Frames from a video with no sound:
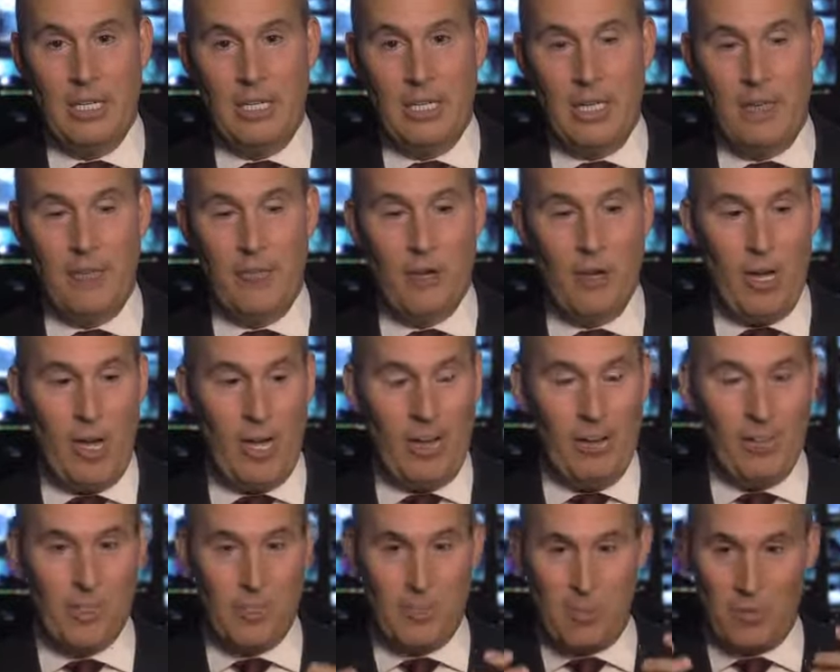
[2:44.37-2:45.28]
If you
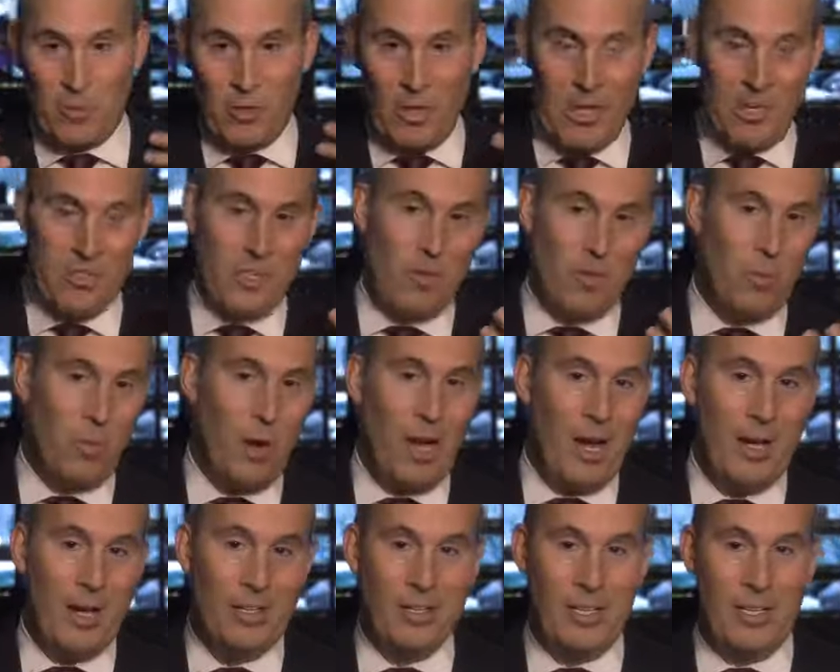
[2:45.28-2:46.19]
have some crazy
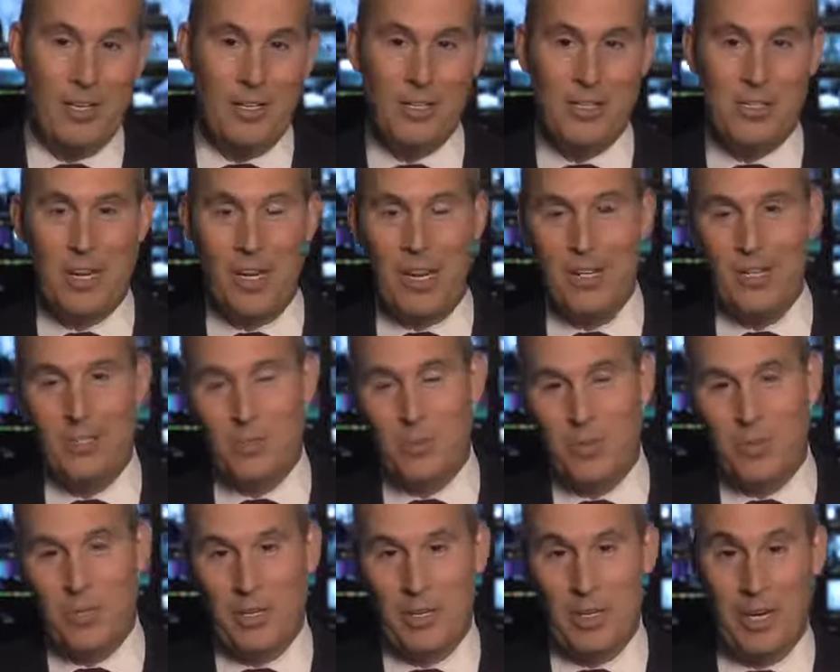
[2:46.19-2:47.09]
wild hairstyles
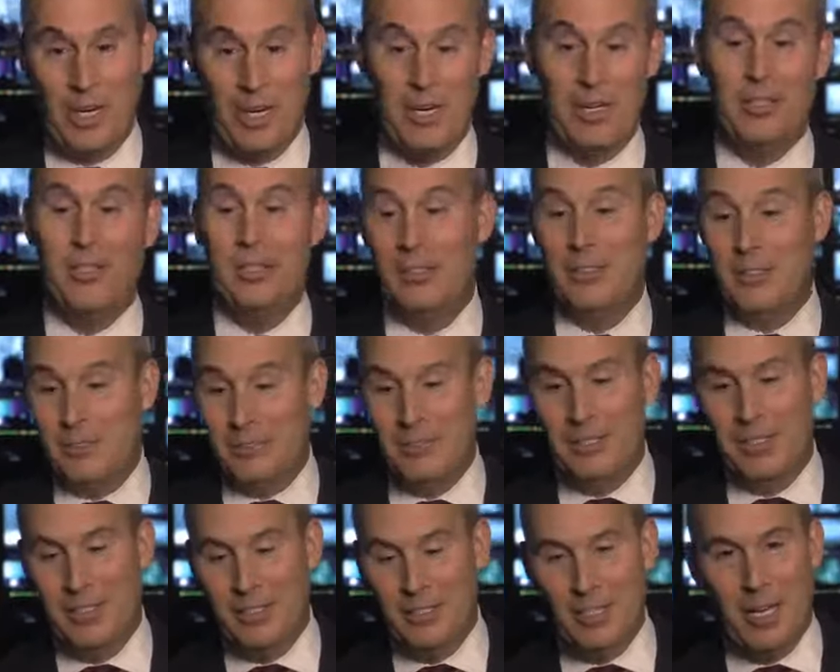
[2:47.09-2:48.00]
with your hair,
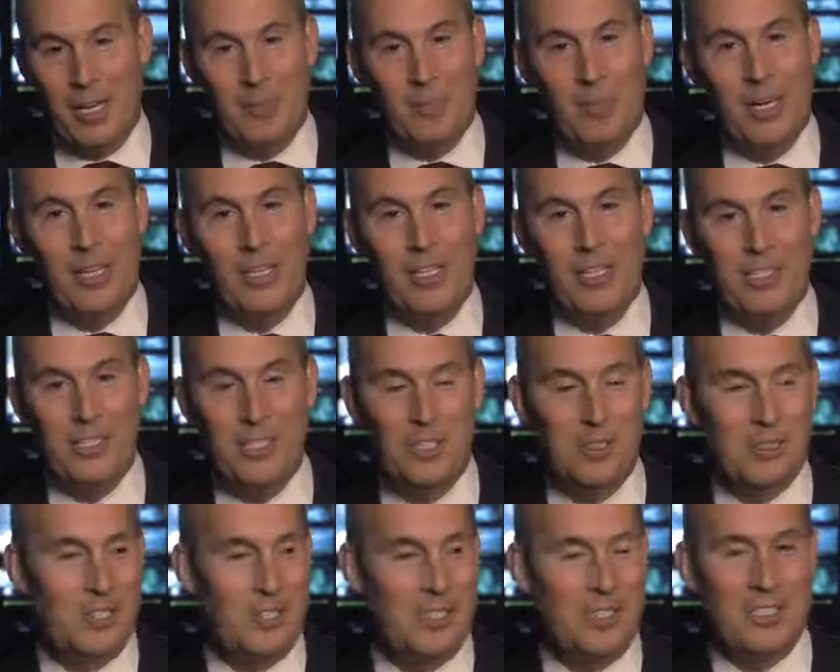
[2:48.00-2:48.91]
not my
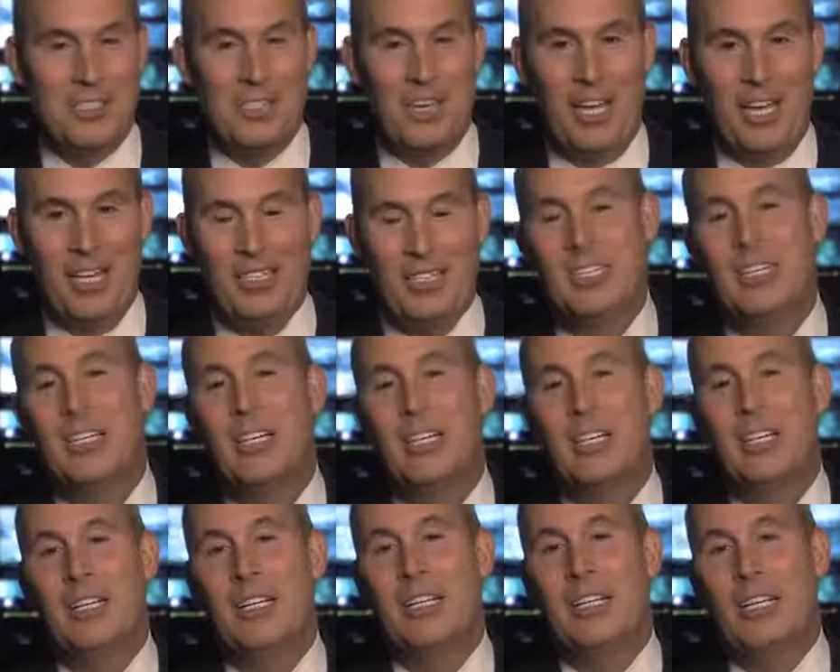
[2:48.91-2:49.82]
issue these days,
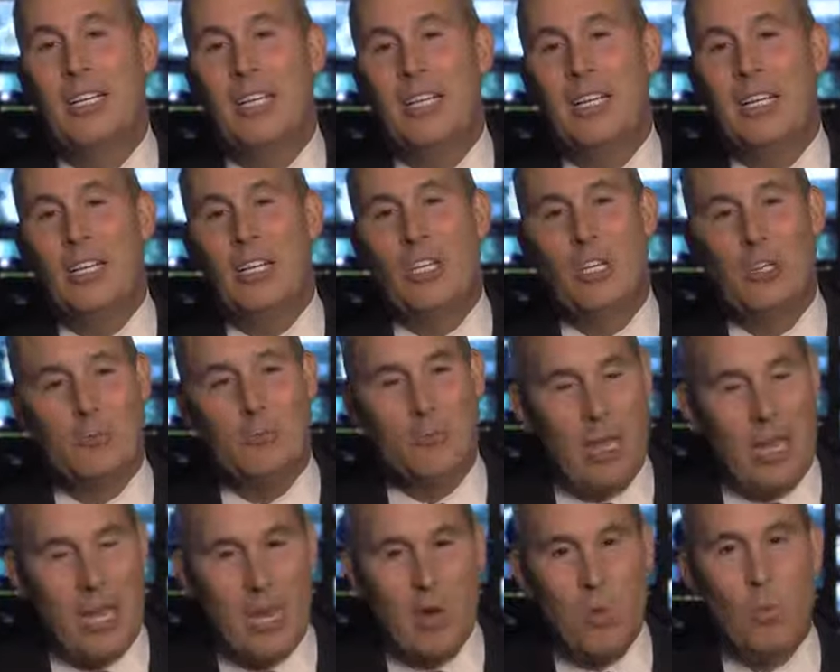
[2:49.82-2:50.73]
you
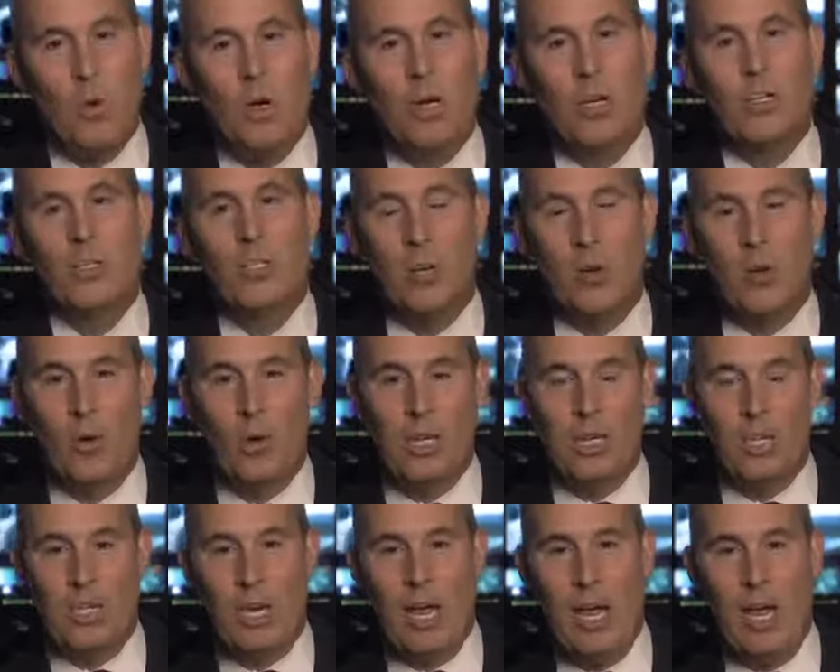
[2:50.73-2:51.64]
may want to tone
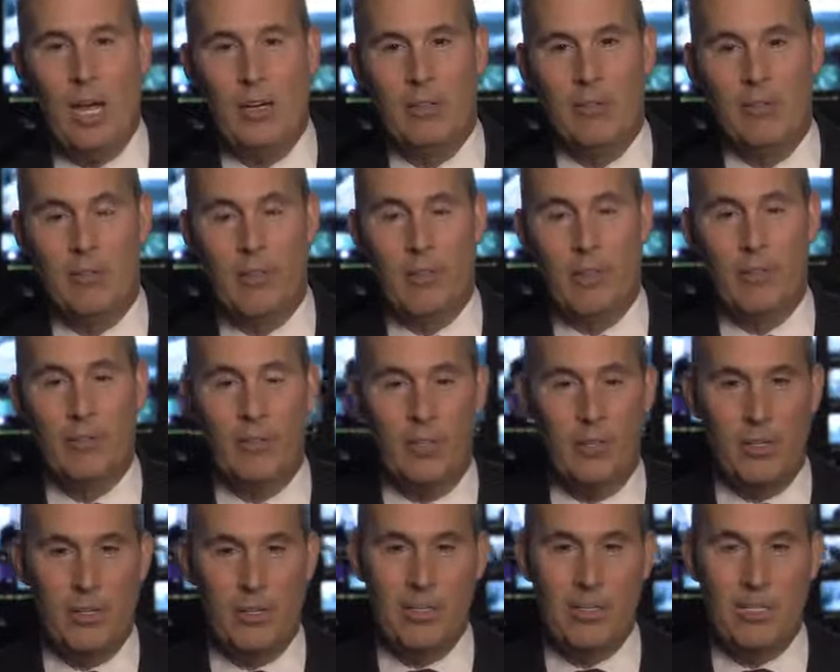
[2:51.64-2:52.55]
it down for the
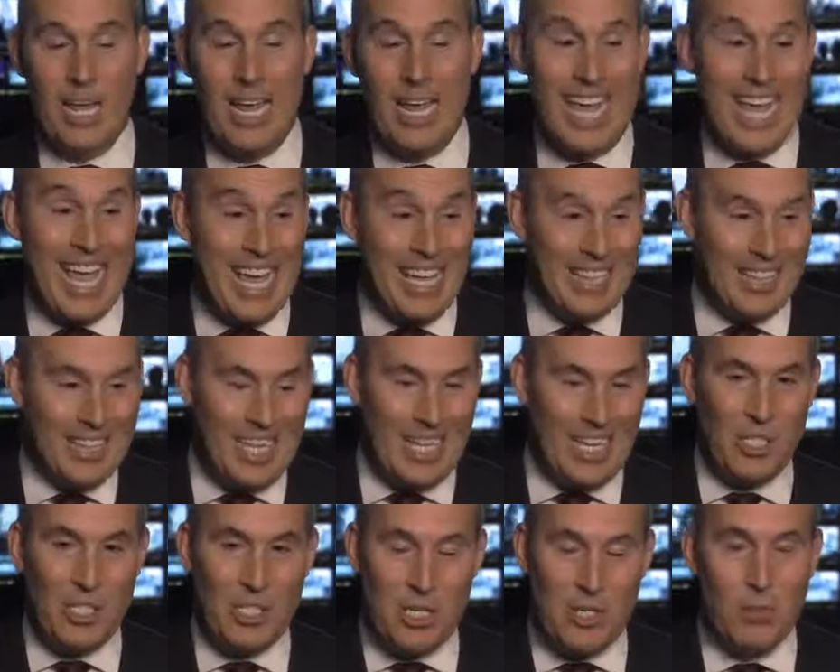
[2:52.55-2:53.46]
first day,
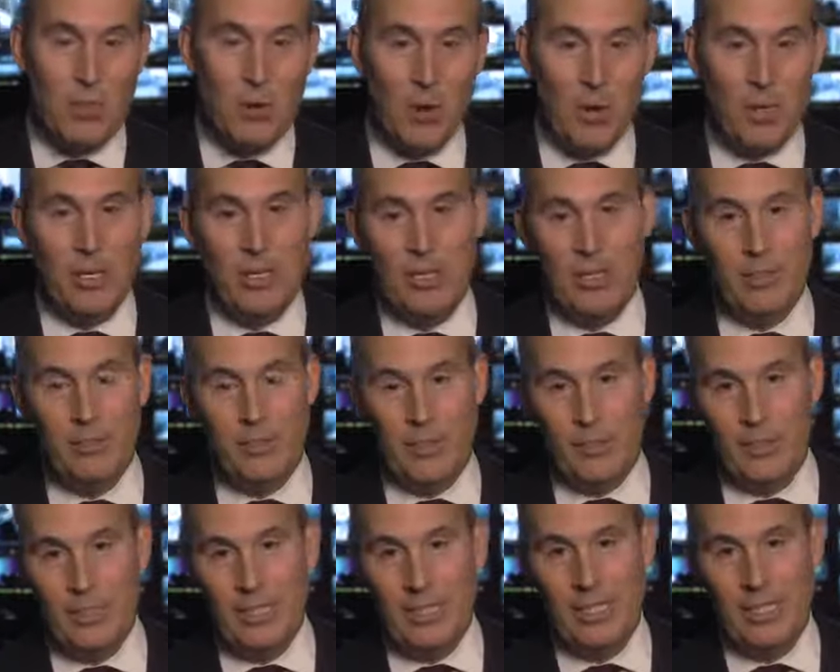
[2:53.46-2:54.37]
unless you are
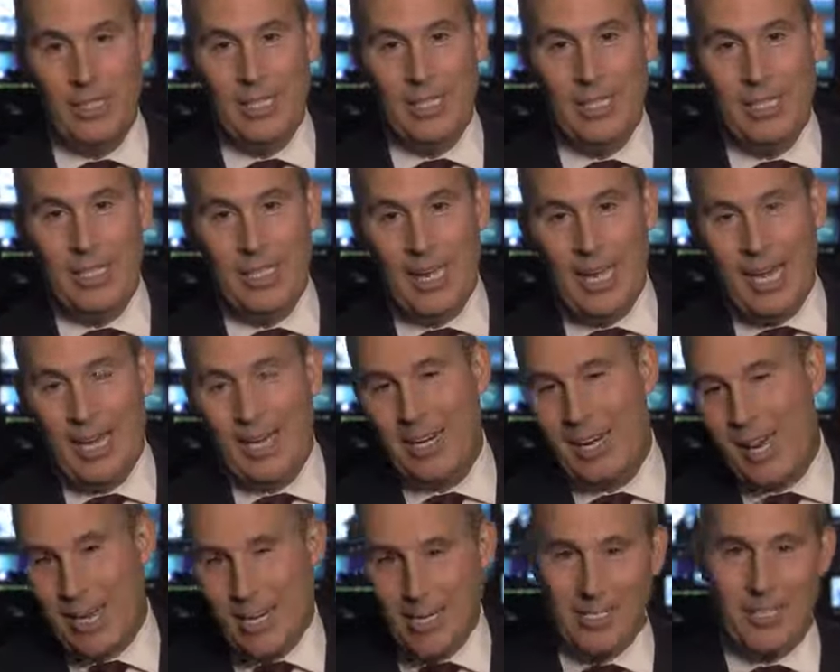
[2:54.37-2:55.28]
interviewing at
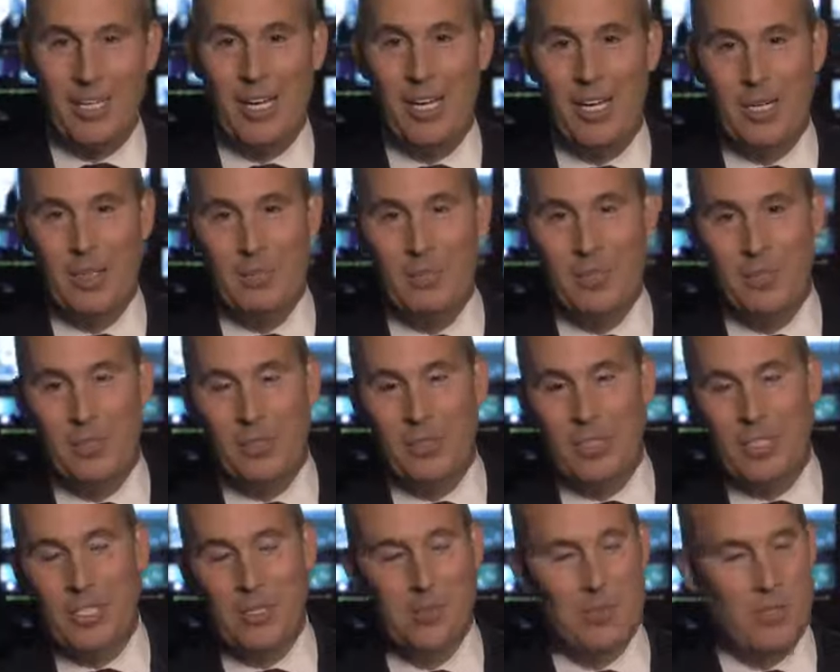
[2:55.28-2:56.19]
a nightclub
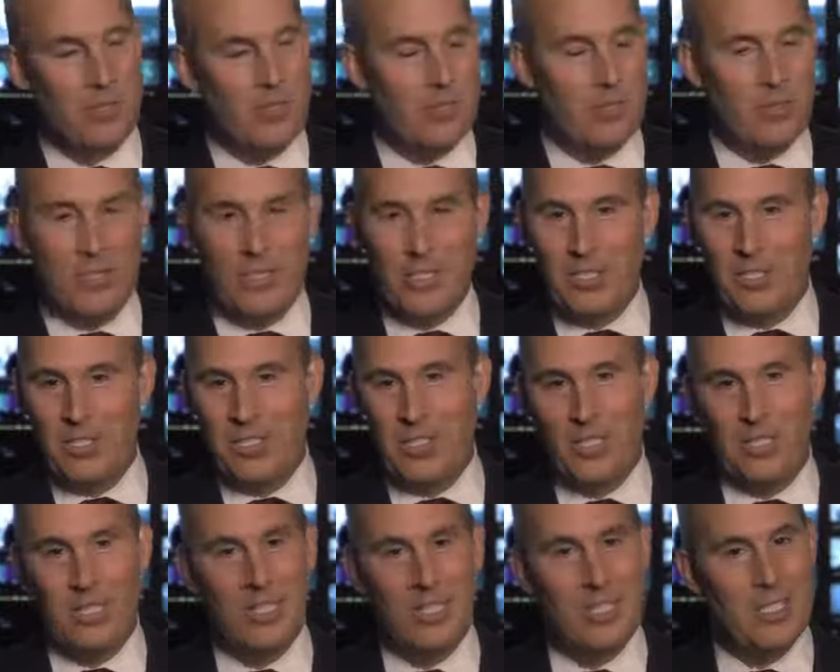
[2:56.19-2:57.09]
or some sort of
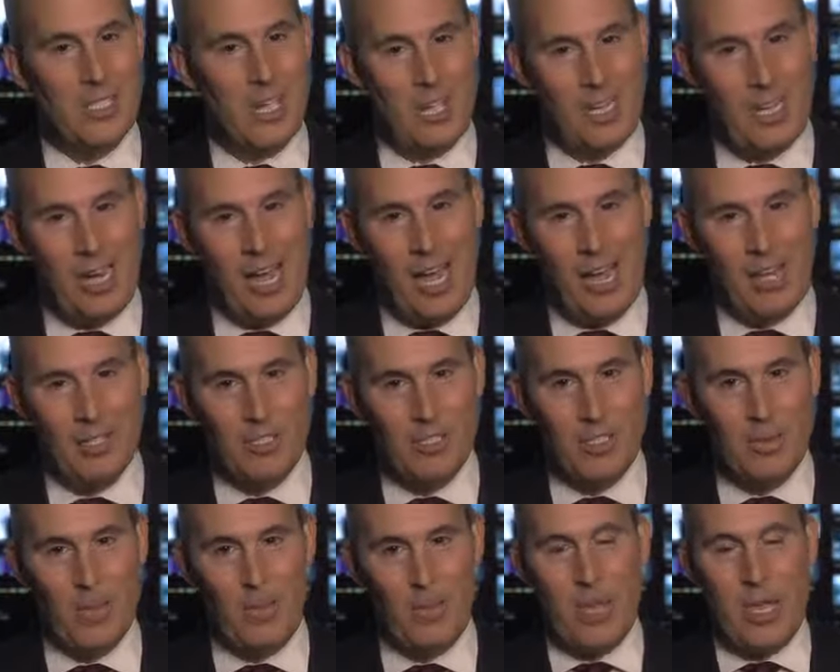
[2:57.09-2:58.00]
artistic design
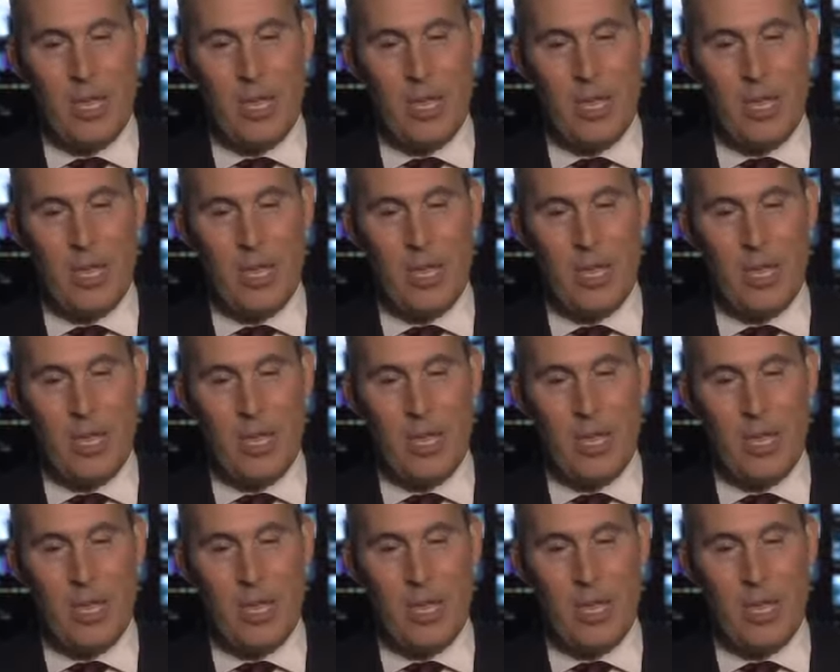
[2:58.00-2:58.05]
house.